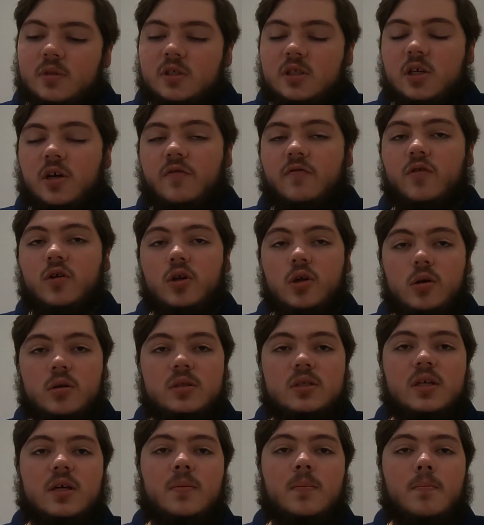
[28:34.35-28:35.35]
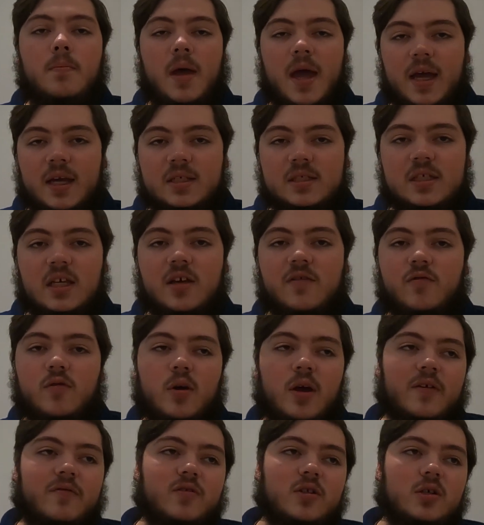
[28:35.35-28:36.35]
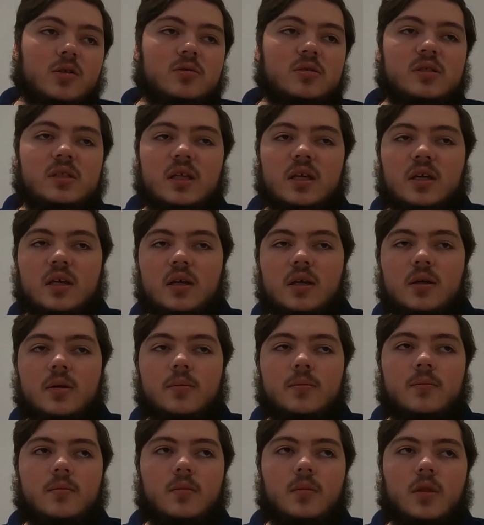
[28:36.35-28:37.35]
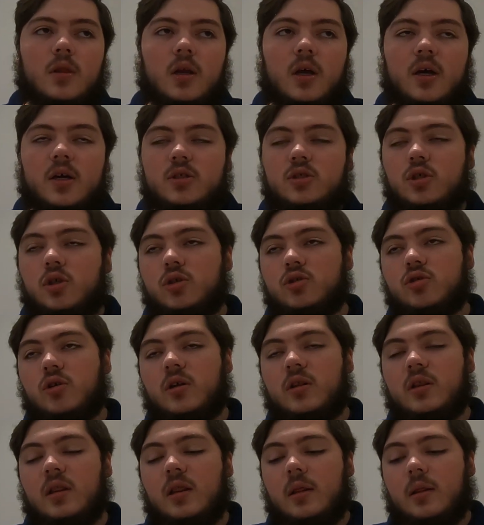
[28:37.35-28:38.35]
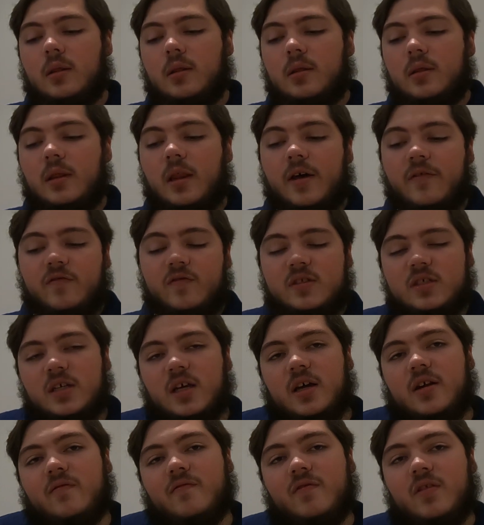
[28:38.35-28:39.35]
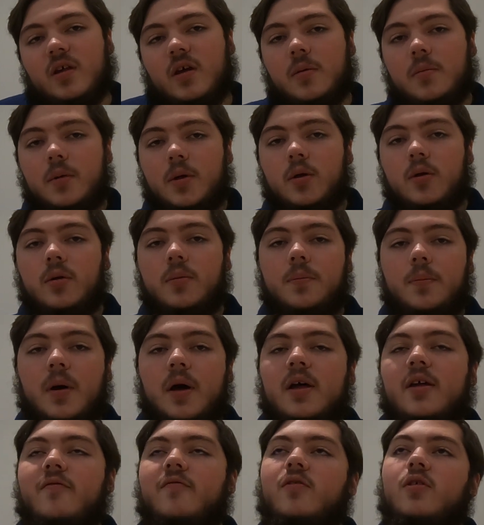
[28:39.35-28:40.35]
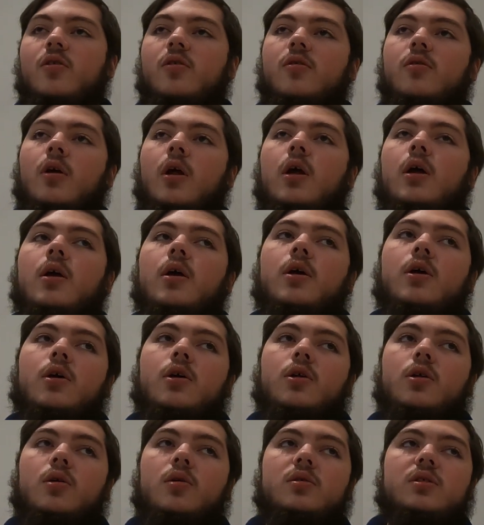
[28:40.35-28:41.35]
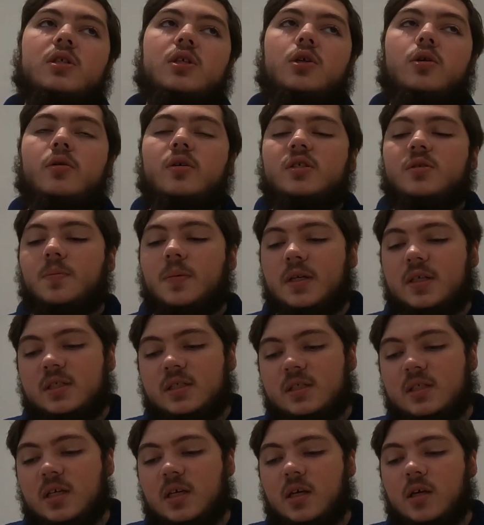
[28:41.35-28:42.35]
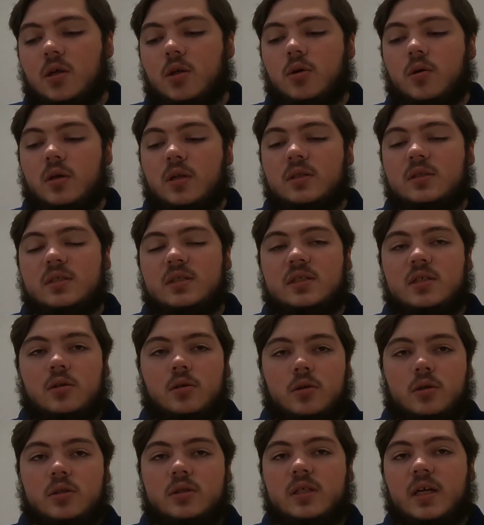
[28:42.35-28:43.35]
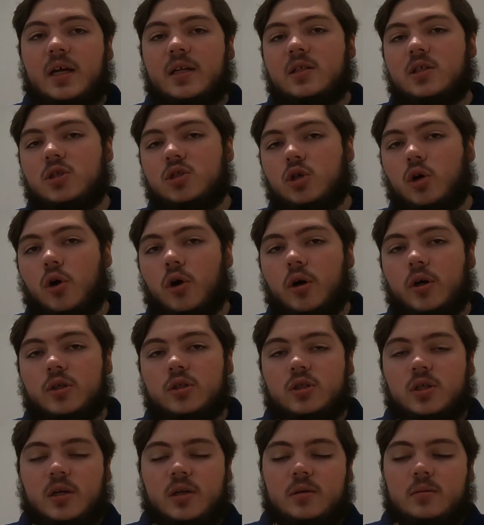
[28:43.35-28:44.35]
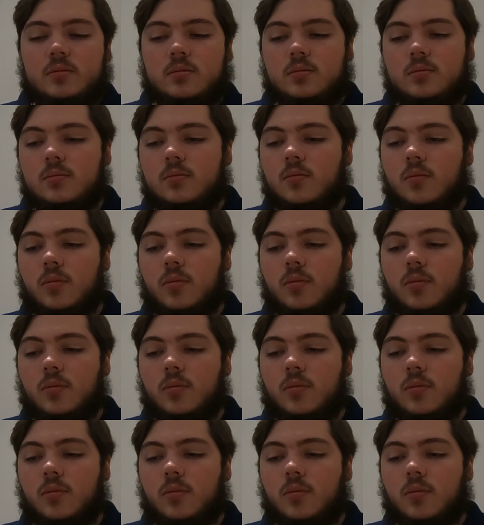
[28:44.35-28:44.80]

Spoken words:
So if you're using MagSafe, you have to use the charger on the left side of the computer, but if you're using USB-C, you can still use that to charge and